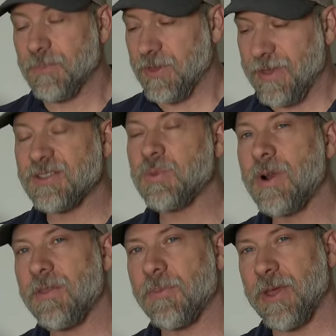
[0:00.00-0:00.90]
That's
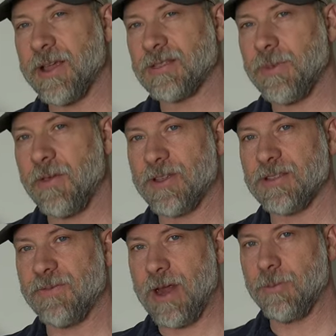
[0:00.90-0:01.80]
one of the things about
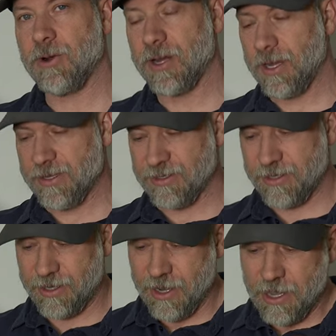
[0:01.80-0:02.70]
this fabric, is
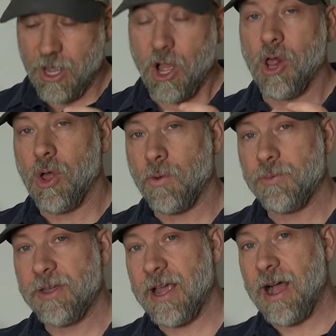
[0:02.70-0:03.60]
that along with
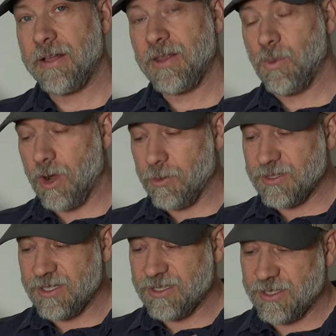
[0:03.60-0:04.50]
being highly water
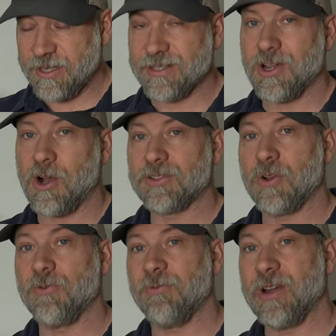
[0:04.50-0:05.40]
resistant, it's
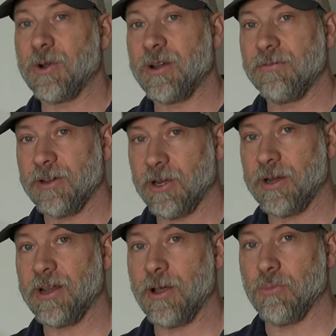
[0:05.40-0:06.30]
also very,
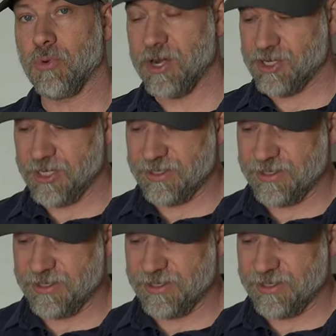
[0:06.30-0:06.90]
very abrasion